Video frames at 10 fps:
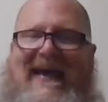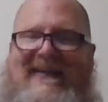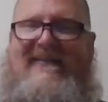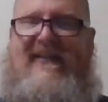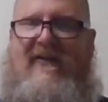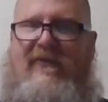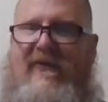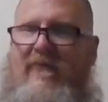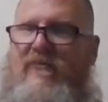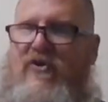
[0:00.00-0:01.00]
had to tell
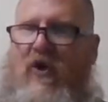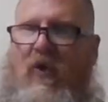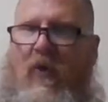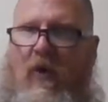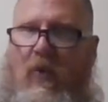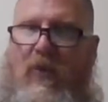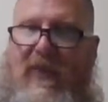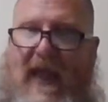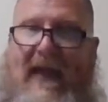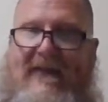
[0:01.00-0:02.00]
them no on
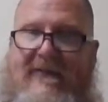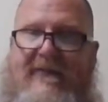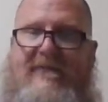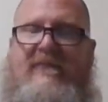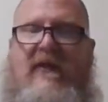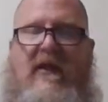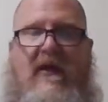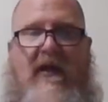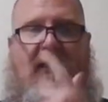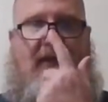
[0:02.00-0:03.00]
that.
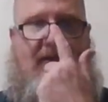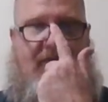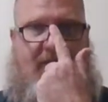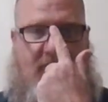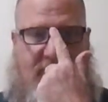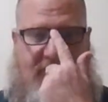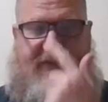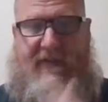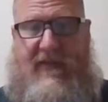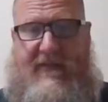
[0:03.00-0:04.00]
And the
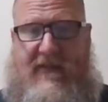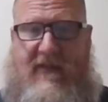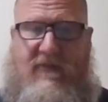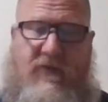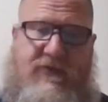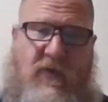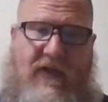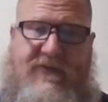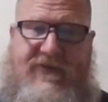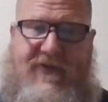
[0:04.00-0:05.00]
reason I did was
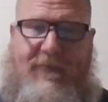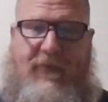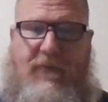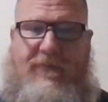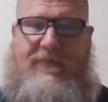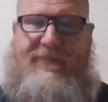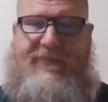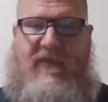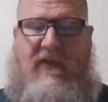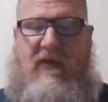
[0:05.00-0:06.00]
quite simple.
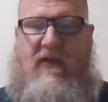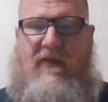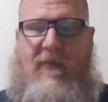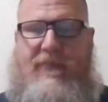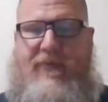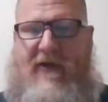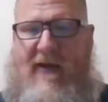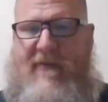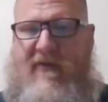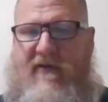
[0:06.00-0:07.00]
The
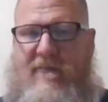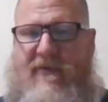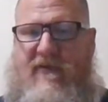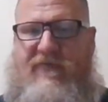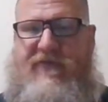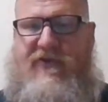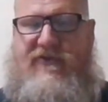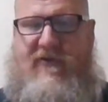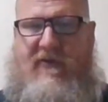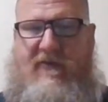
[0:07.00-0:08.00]
primary
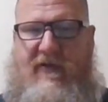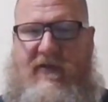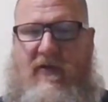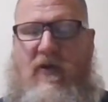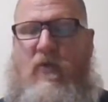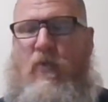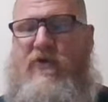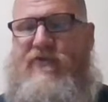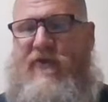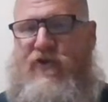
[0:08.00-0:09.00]
beneficiary
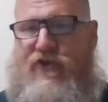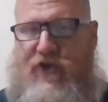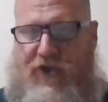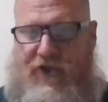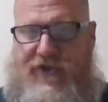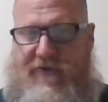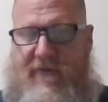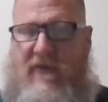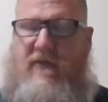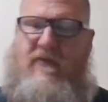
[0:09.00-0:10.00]
was their church,
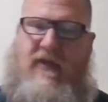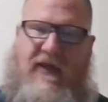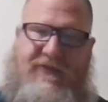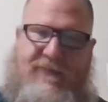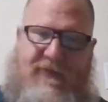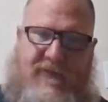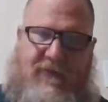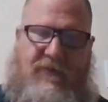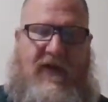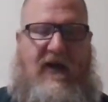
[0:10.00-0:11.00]
not the
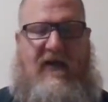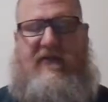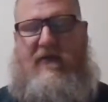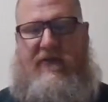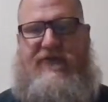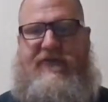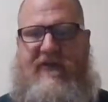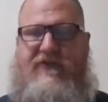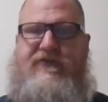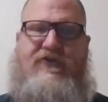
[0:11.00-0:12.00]
people. Now, I can
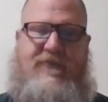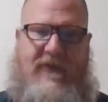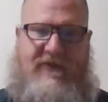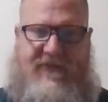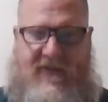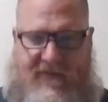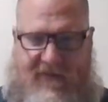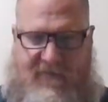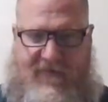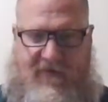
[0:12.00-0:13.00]
understand the church may see it
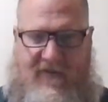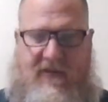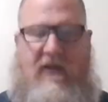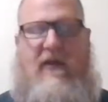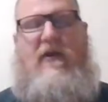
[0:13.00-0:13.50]
differently,